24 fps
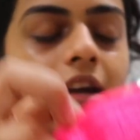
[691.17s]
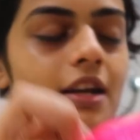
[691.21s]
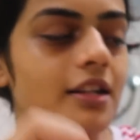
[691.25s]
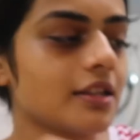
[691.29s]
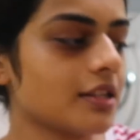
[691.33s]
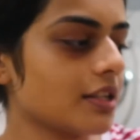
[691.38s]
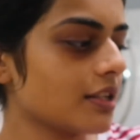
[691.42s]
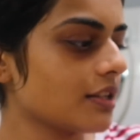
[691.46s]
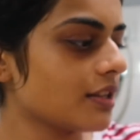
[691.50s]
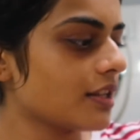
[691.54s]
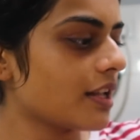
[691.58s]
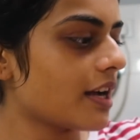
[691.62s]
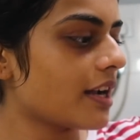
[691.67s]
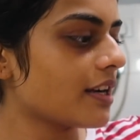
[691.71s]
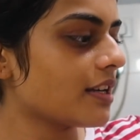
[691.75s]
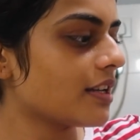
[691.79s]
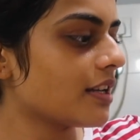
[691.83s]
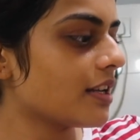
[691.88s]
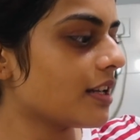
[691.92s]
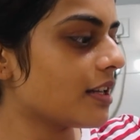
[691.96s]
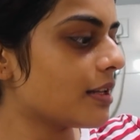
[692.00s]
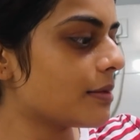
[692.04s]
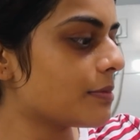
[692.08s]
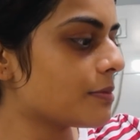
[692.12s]
I think that
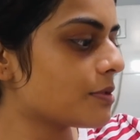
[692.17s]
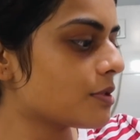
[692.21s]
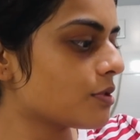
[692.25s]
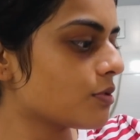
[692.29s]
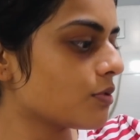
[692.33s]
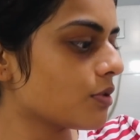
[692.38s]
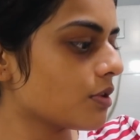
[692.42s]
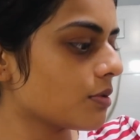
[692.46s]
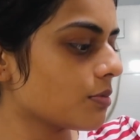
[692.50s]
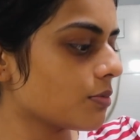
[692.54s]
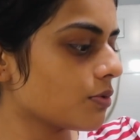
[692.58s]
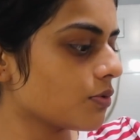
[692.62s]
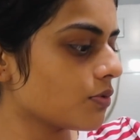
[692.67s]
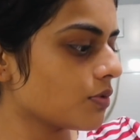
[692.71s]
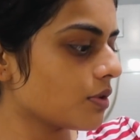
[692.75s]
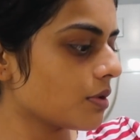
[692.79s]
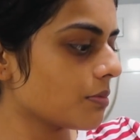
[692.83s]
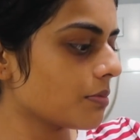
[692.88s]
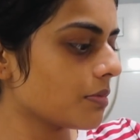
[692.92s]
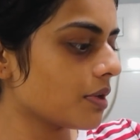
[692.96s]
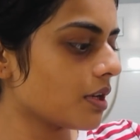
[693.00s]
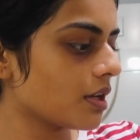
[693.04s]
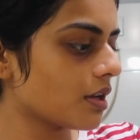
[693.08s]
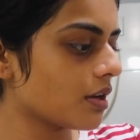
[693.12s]
helps to remove
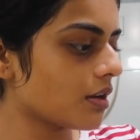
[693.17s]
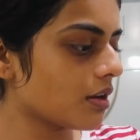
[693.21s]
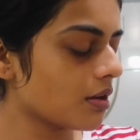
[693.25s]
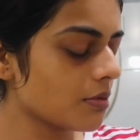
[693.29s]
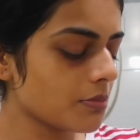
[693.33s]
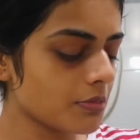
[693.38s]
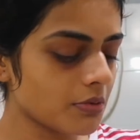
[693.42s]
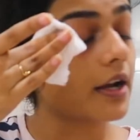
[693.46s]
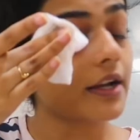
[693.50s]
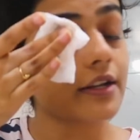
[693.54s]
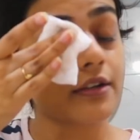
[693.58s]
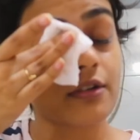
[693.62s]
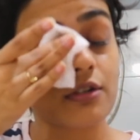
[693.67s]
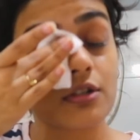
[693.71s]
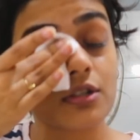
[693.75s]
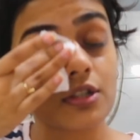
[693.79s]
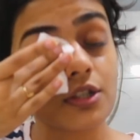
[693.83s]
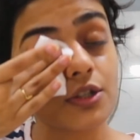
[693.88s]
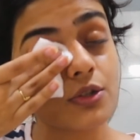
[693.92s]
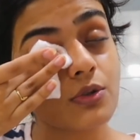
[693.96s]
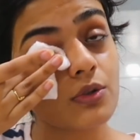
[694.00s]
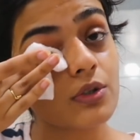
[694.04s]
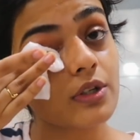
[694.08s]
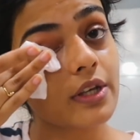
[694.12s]
the makeup. I
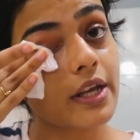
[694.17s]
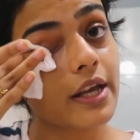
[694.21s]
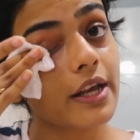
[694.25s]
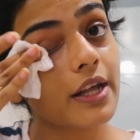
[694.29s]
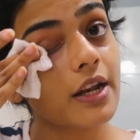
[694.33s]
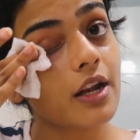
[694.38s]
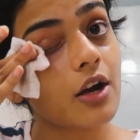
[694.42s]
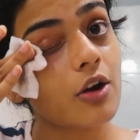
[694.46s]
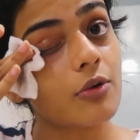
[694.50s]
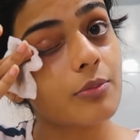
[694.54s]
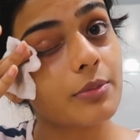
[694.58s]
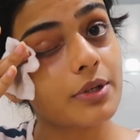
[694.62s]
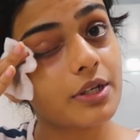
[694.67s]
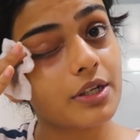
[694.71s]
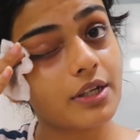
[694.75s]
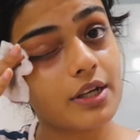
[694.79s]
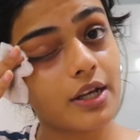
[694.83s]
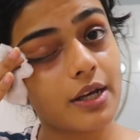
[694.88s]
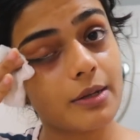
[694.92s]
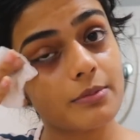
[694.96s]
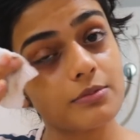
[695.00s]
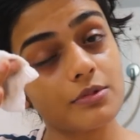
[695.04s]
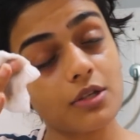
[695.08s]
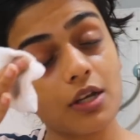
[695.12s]
really don't care how many
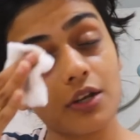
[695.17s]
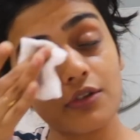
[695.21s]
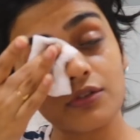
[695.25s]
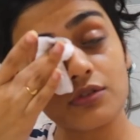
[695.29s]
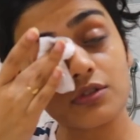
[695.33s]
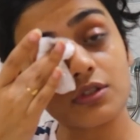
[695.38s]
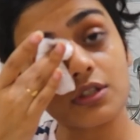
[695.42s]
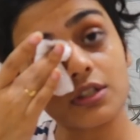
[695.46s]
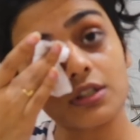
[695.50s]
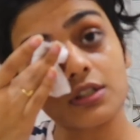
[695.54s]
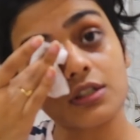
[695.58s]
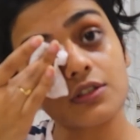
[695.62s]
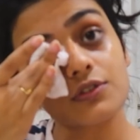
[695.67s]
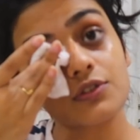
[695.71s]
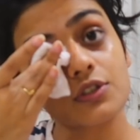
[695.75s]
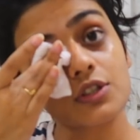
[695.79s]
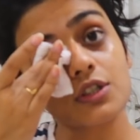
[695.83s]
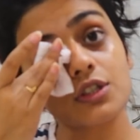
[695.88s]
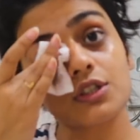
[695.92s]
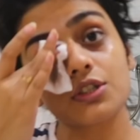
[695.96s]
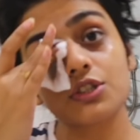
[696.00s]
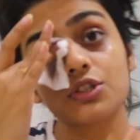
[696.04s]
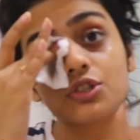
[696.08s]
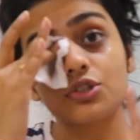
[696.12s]
times I've said the
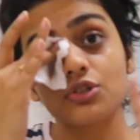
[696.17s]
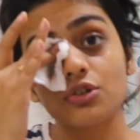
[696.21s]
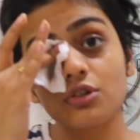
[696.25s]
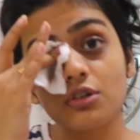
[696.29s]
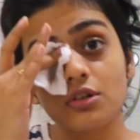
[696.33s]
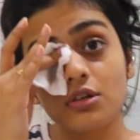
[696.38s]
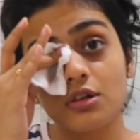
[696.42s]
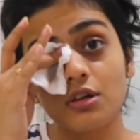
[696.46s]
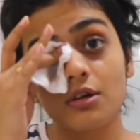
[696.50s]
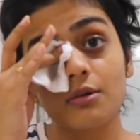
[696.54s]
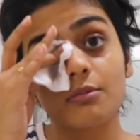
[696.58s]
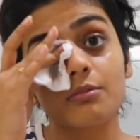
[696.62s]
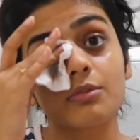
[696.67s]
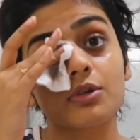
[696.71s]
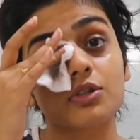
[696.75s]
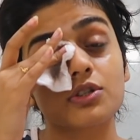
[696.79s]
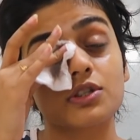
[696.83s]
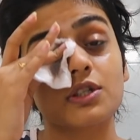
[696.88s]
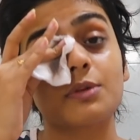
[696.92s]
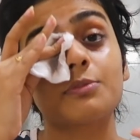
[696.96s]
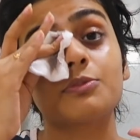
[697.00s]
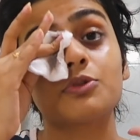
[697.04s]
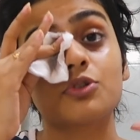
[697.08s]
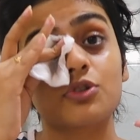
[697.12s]
word shook
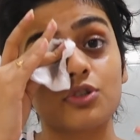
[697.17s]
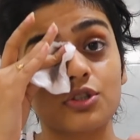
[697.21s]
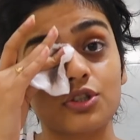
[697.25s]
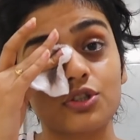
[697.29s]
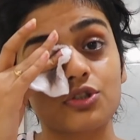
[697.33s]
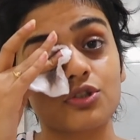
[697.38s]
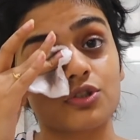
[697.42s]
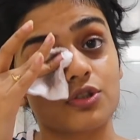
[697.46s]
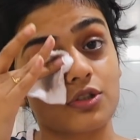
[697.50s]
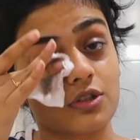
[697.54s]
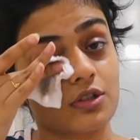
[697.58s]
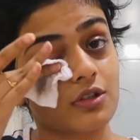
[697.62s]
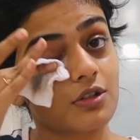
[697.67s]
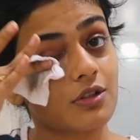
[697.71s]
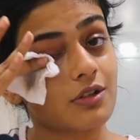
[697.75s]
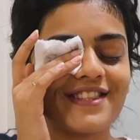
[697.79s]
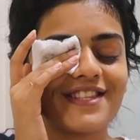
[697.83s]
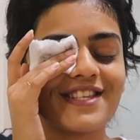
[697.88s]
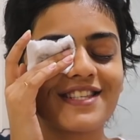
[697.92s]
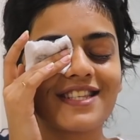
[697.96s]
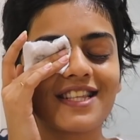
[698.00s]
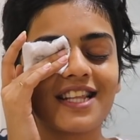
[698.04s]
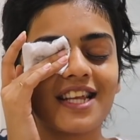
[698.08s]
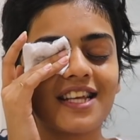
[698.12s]
because I'm really shook.
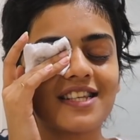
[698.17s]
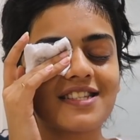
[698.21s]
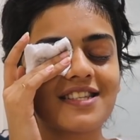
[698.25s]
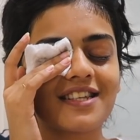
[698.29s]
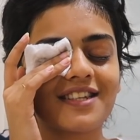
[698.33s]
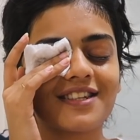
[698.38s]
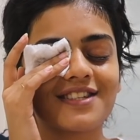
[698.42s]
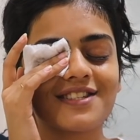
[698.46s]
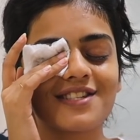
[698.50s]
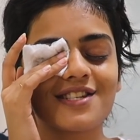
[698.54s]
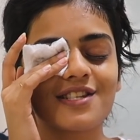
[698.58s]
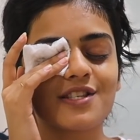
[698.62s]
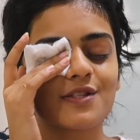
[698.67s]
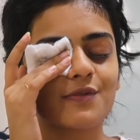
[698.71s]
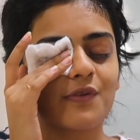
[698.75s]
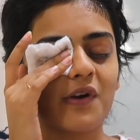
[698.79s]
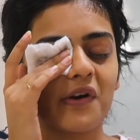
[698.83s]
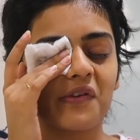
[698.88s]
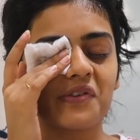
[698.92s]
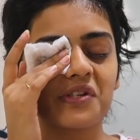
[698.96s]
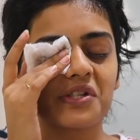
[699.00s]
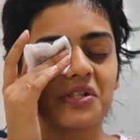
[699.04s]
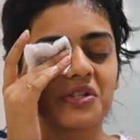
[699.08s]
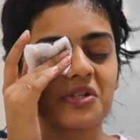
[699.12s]
This lazy girl just
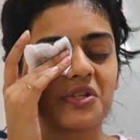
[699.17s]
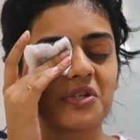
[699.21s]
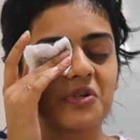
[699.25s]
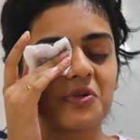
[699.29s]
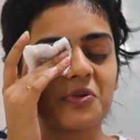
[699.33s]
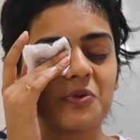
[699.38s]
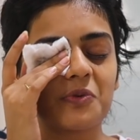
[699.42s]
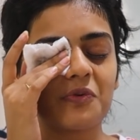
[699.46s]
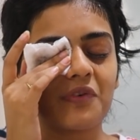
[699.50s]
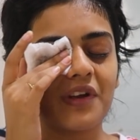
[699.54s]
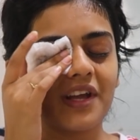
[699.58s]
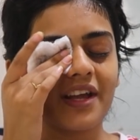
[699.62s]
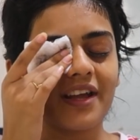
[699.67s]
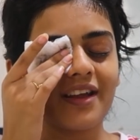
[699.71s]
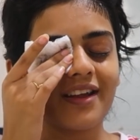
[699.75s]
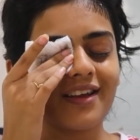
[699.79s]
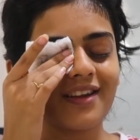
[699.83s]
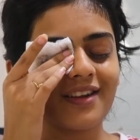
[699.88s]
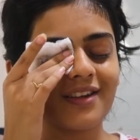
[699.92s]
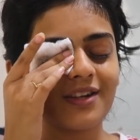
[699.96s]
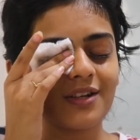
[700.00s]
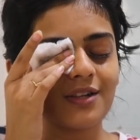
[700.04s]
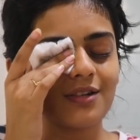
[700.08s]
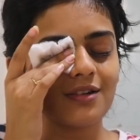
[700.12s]
found a new
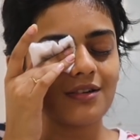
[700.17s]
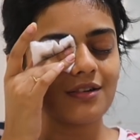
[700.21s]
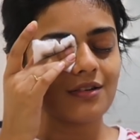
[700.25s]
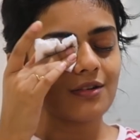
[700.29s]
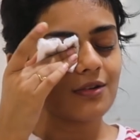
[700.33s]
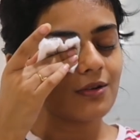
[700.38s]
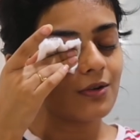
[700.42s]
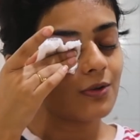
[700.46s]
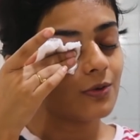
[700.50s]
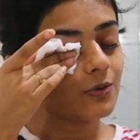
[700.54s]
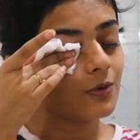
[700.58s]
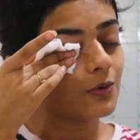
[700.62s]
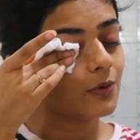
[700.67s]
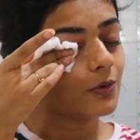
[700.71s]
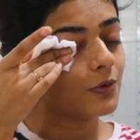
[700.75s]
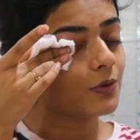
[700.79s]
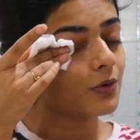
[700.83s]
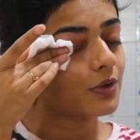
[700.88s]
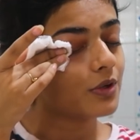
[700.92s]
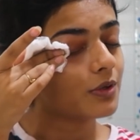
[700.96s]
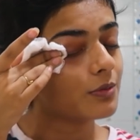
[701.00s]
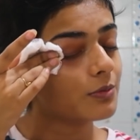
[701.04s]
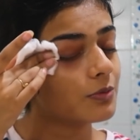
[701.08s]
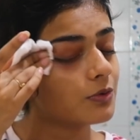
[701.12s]
way
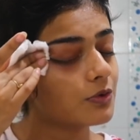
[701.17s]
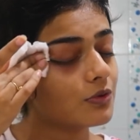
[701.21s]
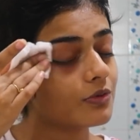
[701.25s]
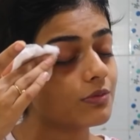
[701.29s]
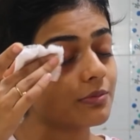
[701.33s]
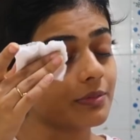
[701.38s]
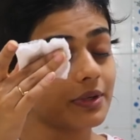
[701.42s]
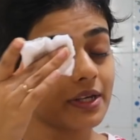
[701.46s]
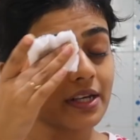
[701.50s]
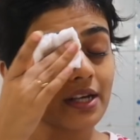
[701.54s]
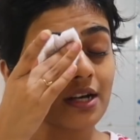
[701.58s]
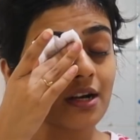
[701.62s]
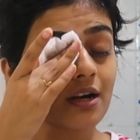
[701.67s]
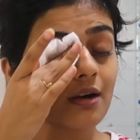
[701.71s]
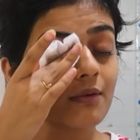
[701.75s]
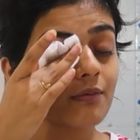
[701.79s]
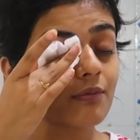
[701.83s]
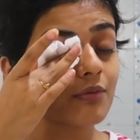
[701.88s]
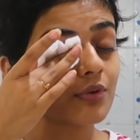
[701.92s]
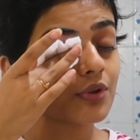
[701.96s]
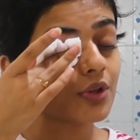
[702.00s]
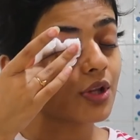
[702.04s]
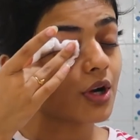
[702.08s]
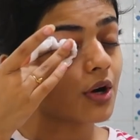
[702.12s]
to remove
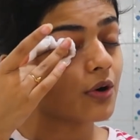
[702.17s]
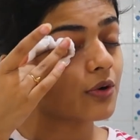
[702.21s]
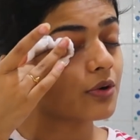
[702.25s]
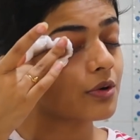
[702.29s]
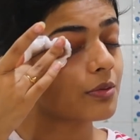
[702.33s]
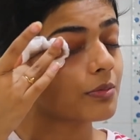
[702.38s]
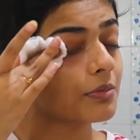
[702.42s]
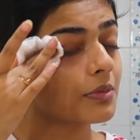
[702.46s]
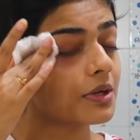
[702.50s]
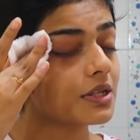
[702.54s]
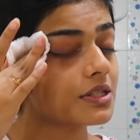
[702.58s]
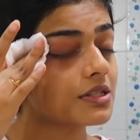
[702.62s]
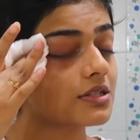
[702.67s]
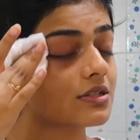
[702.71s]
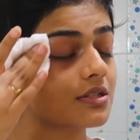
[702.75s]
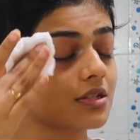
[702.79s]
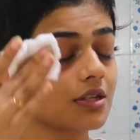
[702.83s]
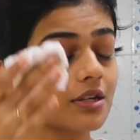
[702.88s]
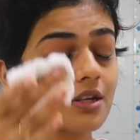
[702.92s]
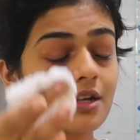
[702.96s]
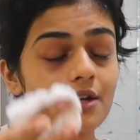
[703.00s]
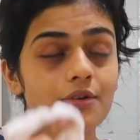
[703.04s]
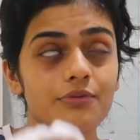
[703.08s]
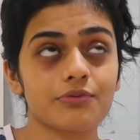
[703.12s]
makeup without
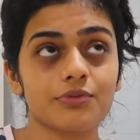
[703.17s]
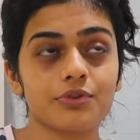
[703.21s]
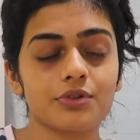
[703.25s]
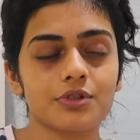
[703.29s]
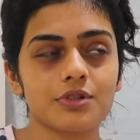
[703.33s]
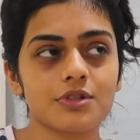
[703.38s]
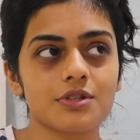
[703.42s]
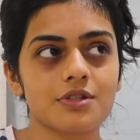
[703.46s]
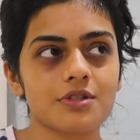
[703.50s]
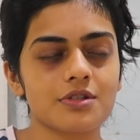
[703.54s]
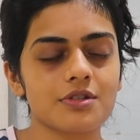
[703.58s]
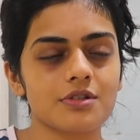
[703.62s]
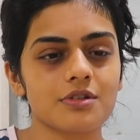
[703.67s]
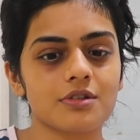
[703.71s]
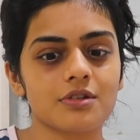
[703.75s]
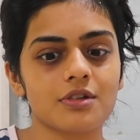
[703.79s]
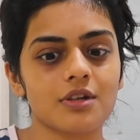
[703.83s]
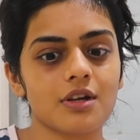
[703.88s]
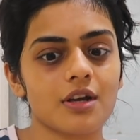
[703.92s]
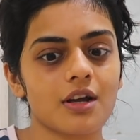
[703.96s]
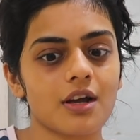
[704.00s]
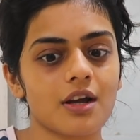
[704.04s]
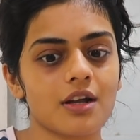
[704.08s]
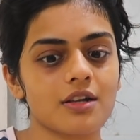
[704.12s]
much efforts
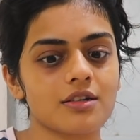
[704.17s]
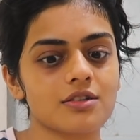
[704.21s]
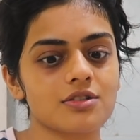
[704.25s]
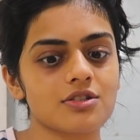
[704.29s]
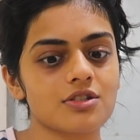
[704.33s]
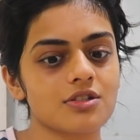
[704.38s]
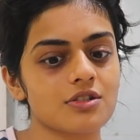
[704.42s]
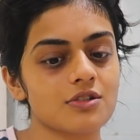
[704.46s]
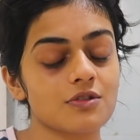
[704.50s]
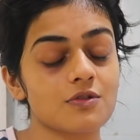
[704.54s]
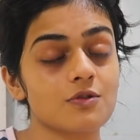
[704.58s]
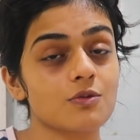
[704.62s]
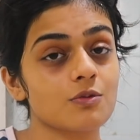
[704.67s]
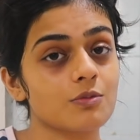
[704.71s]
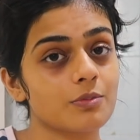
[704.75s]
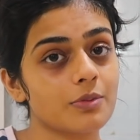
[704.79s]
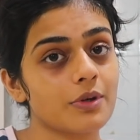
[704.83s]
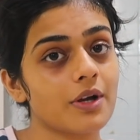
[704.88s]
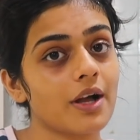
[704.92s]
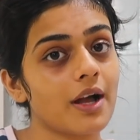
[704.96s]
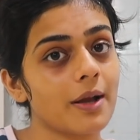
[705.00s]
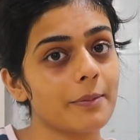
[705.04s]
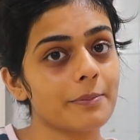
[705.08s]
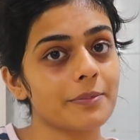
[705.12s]
and she's
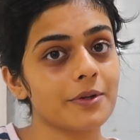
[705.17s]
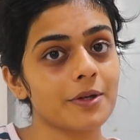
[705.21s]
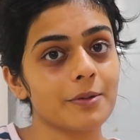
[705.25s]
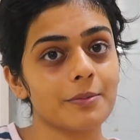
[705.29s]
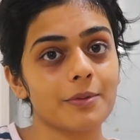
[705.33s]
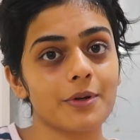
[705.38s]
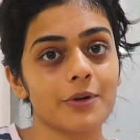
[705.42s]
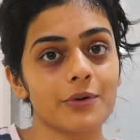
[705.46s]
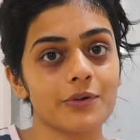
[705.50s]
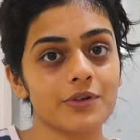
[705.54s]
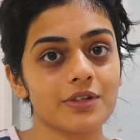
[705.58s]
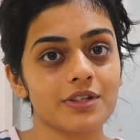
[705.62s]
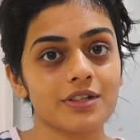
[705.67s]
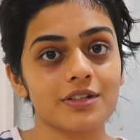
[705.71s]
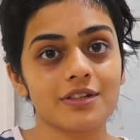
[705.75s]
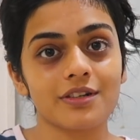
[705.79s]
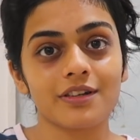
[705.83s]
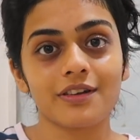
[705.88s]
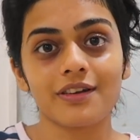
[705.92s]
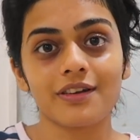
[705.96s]
super happy about it.